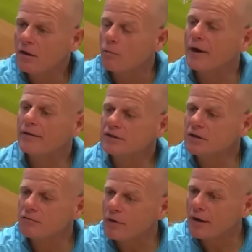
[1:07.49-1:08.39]

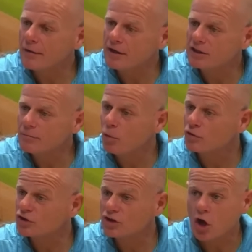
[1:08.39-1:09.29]
rarest of rarities,
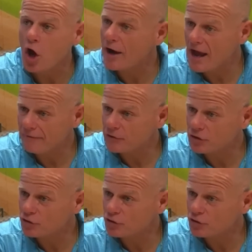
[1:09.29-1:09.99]
more sought after